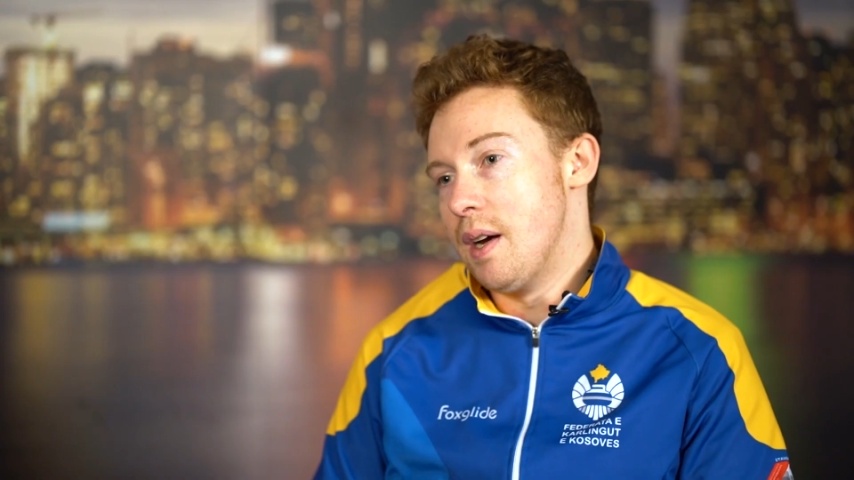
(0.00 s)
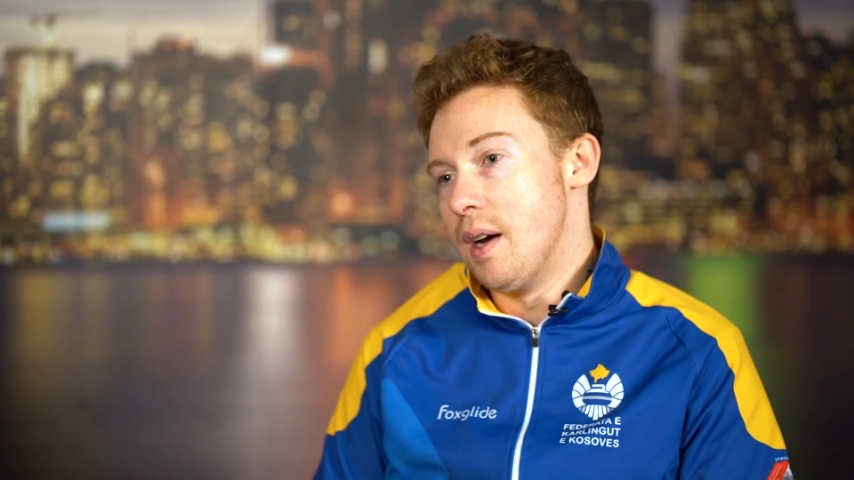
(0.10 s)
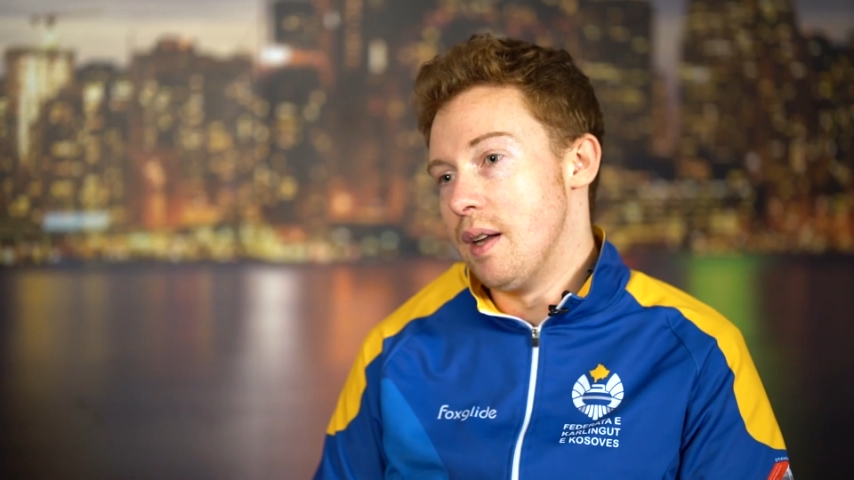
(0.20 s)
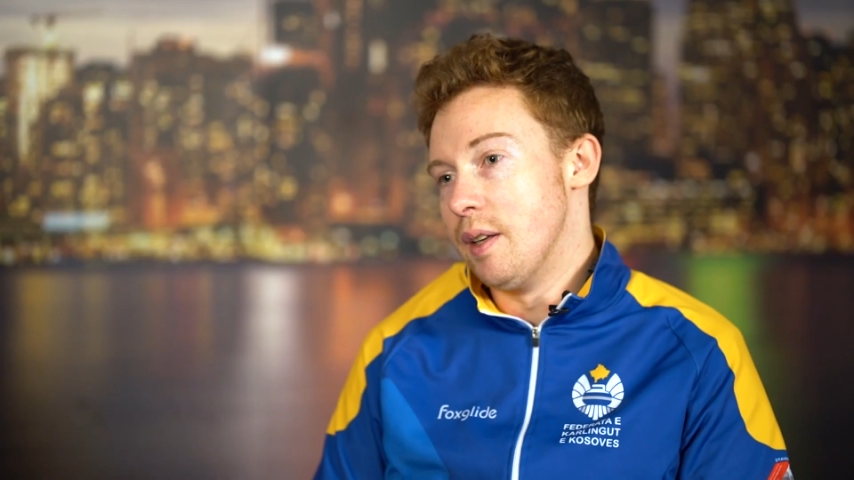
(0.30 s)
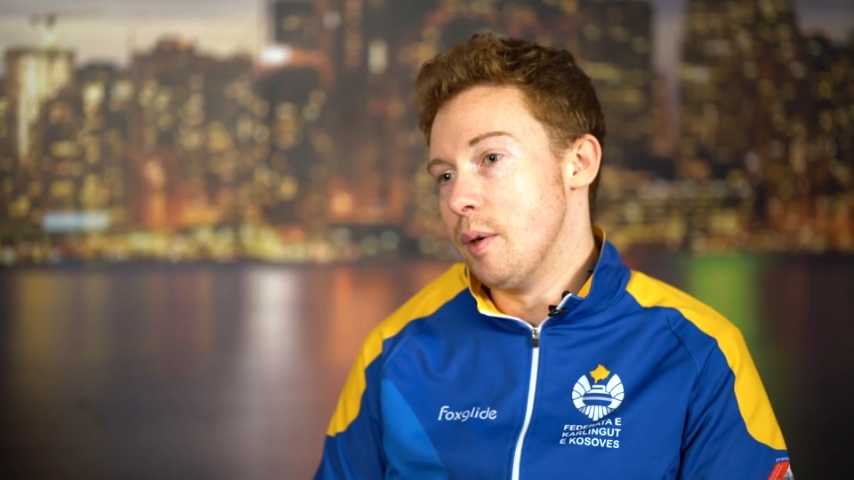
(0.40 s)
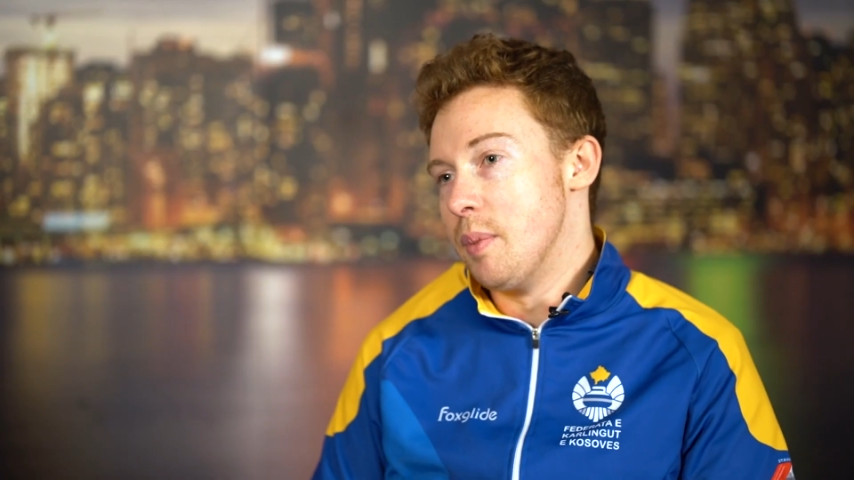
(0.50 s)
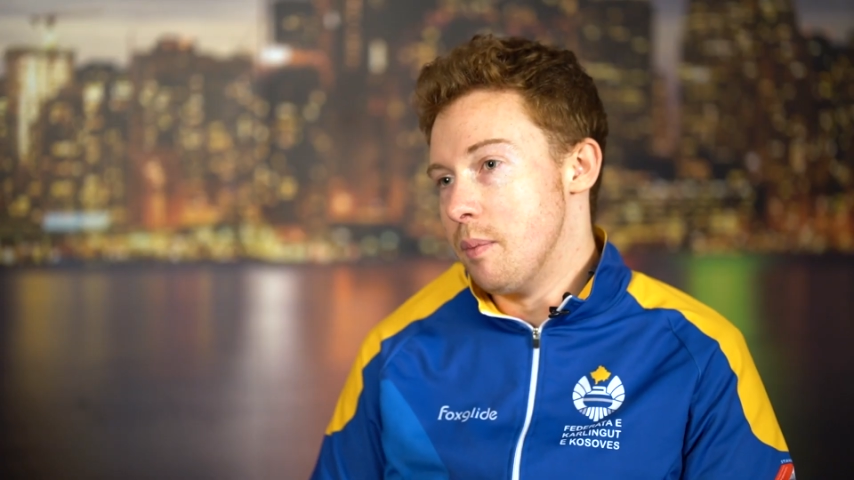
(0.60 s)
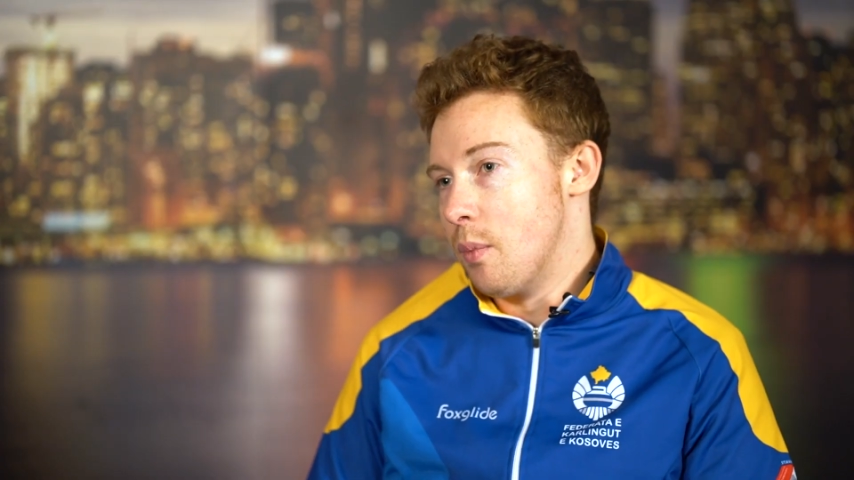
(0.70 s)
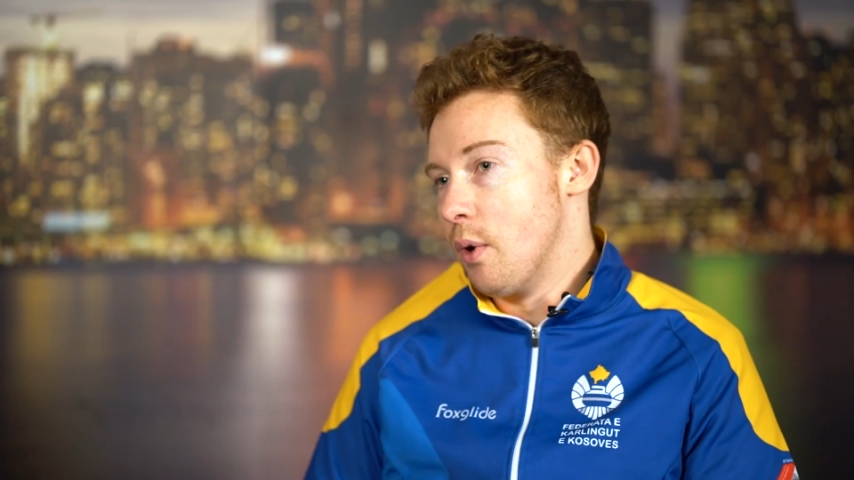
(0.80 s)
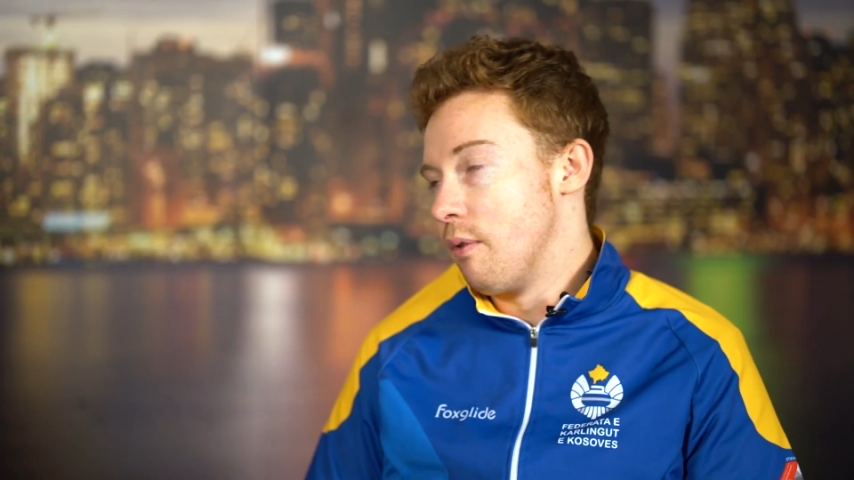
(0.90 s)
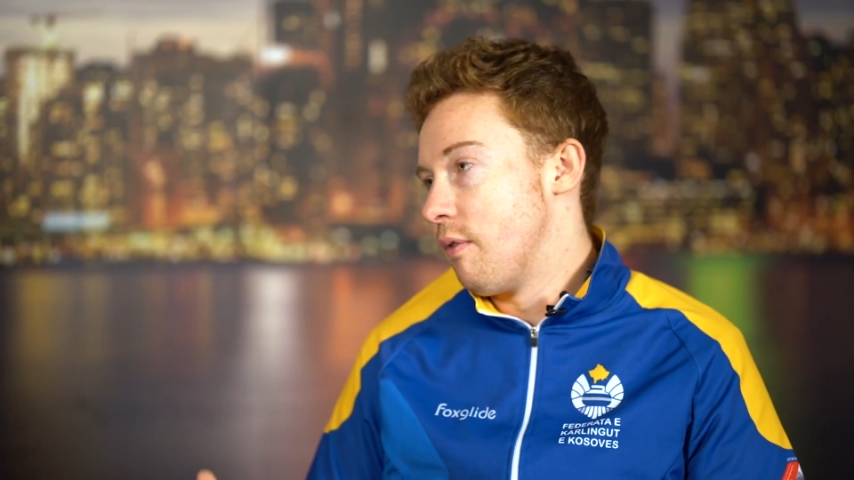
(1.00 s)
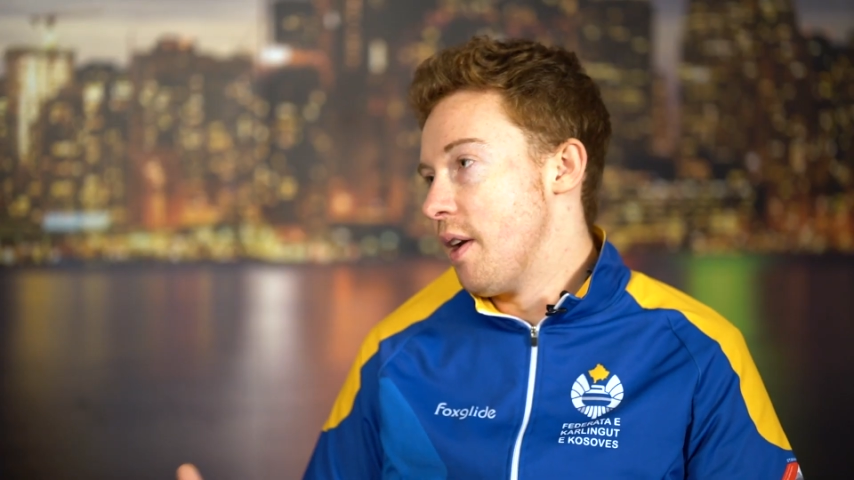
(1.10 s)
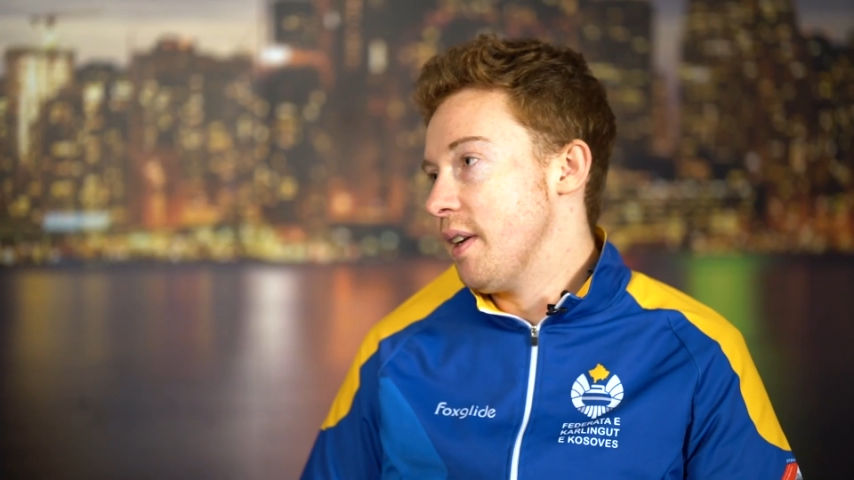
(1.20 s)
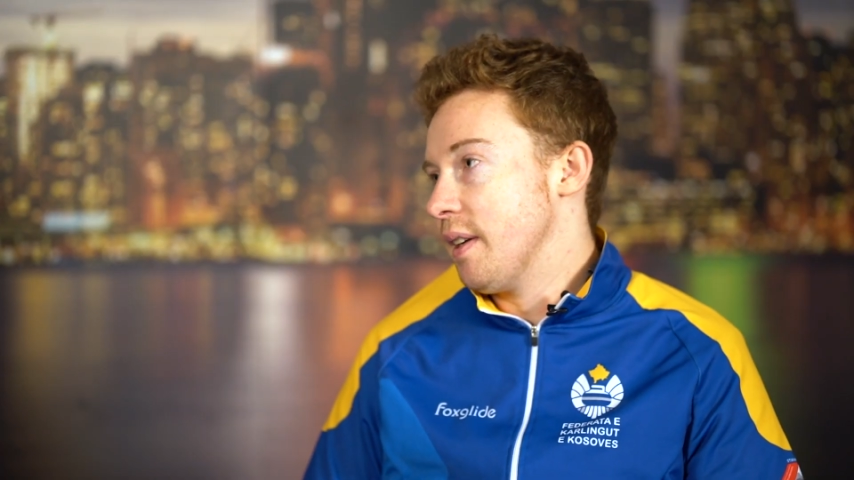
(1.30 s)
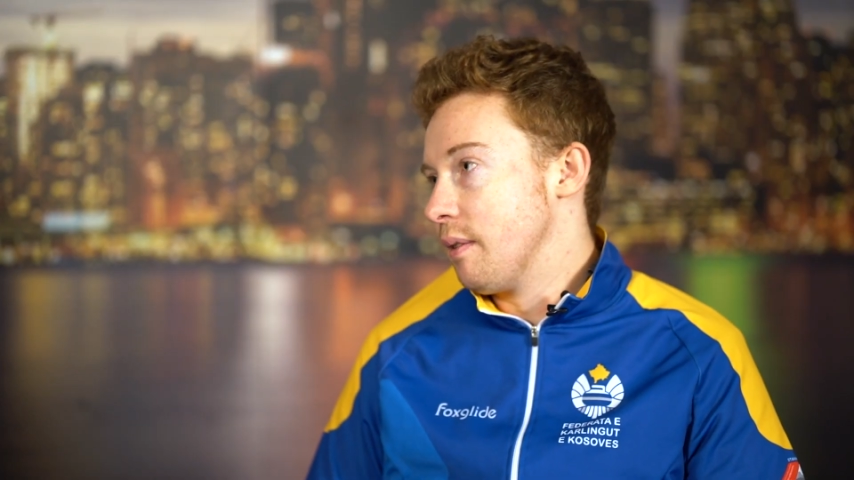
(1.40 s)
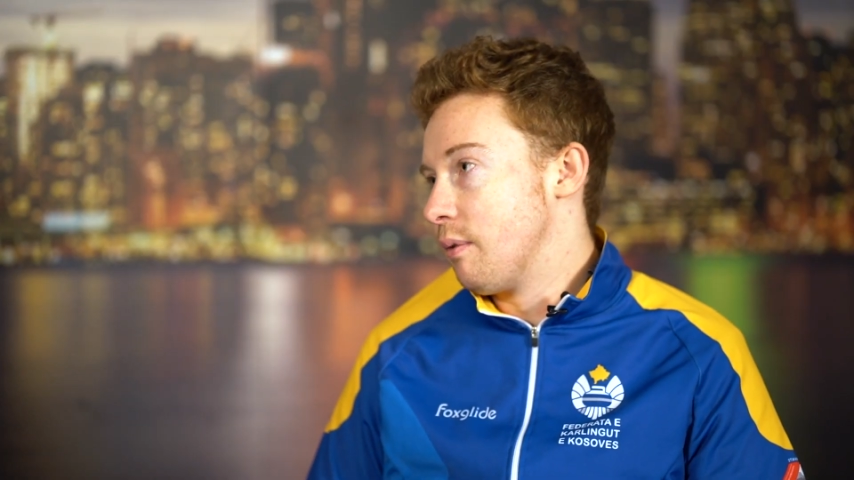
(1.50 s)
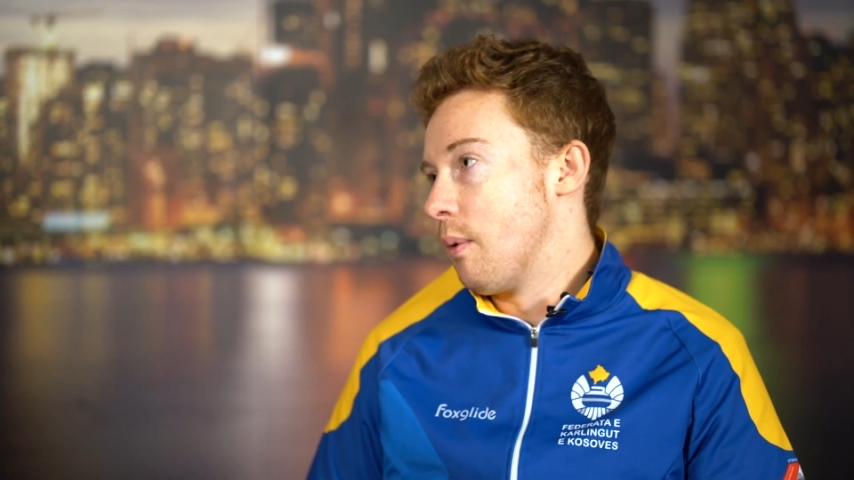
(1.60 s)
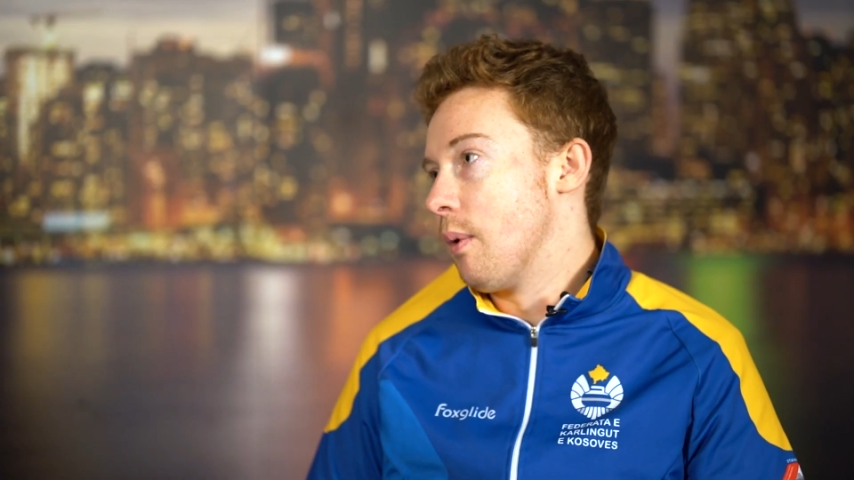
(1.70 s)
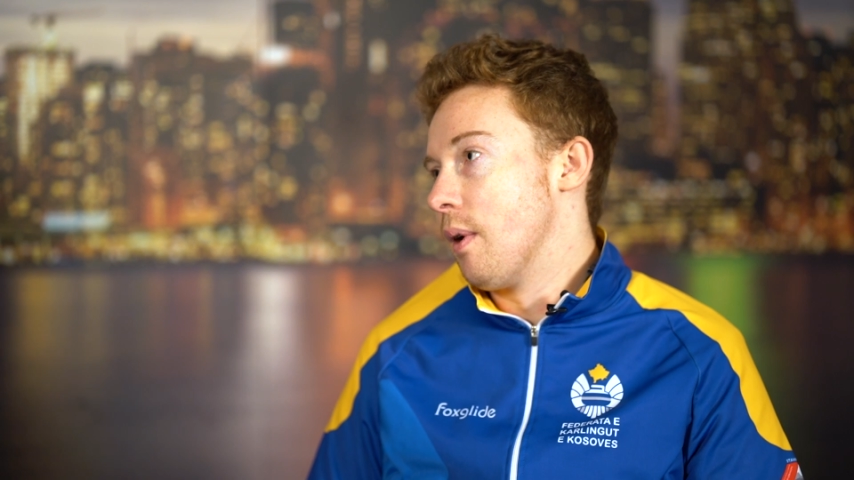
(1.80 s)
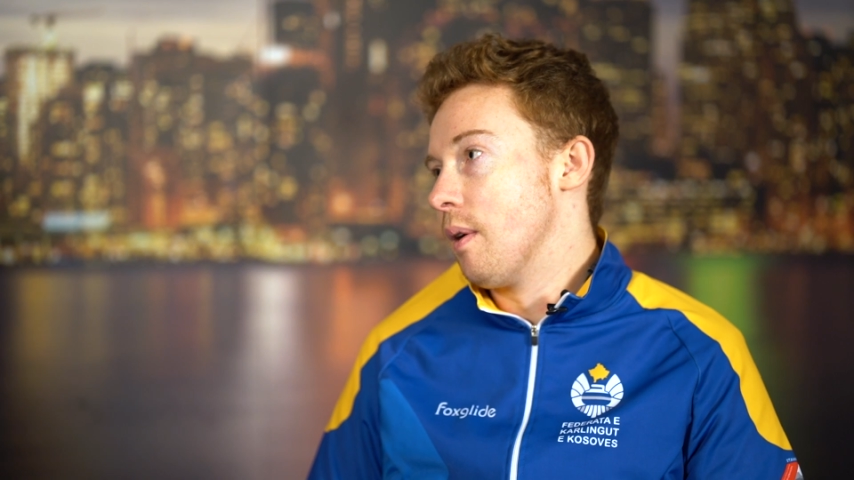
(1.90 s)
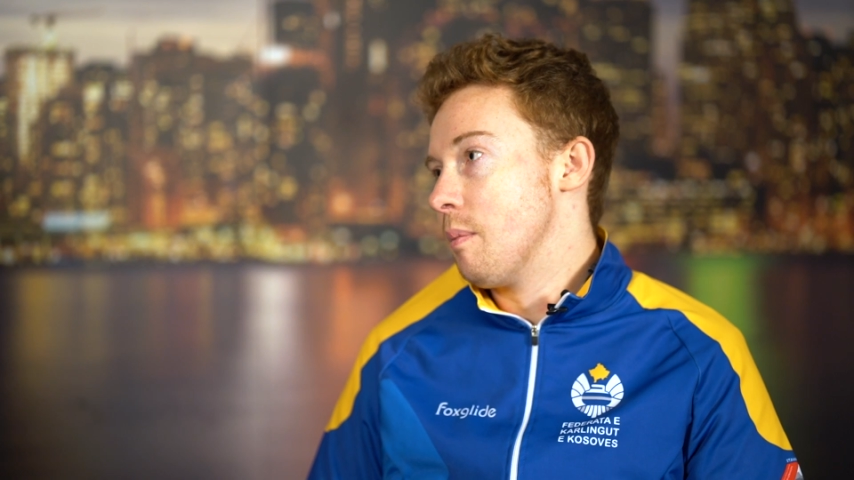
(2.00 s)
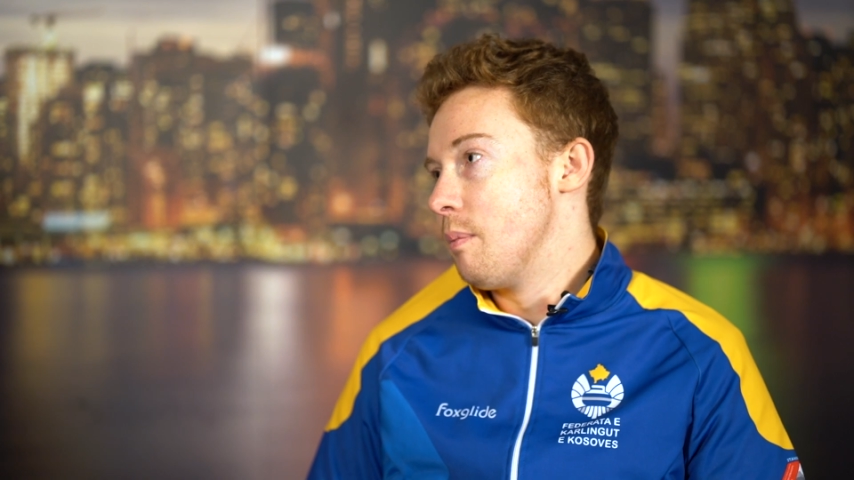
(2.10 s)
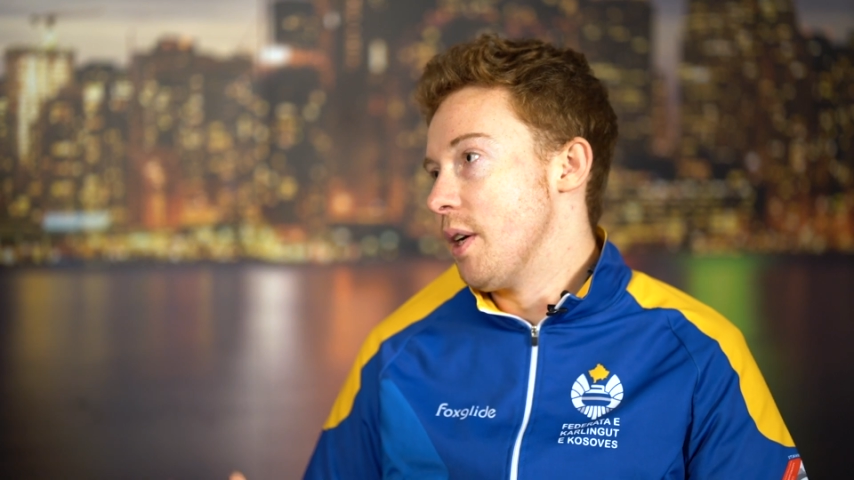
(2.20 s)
a little bit more funding for